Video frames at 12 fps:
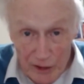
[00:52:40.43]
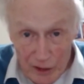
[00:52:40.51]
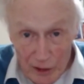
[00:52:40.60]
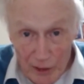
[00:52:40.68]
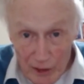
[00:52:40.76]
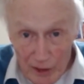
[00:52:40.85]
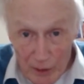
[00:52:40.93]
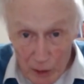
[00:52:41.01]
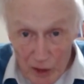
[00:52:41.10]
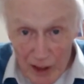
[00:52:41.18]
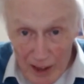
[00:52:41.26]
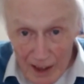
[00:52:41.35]
So that
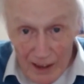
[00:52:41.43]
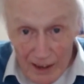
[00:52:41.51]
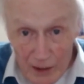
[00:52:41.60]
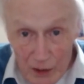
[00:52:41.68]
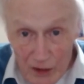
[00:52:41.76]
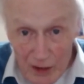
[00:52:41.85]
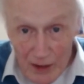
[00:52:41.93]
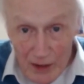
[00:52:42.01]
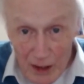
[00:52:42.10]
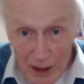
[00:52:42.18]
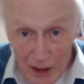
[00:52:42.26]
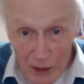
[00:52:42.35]
was
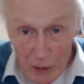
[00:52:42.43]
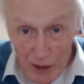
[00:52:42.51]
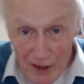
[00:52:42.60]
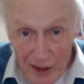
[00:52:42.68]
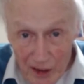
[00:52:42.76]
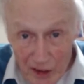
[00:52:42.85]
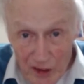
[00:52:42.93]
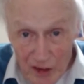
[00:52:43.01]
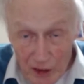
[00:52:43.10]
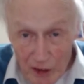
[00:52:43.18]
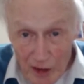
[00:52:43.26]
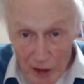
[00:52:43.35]
quite a nice
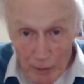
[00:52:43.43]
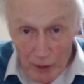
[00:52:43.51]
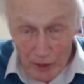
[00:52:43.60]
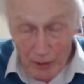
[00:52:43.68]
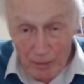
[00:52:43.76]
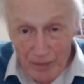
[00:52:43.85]
arrangement.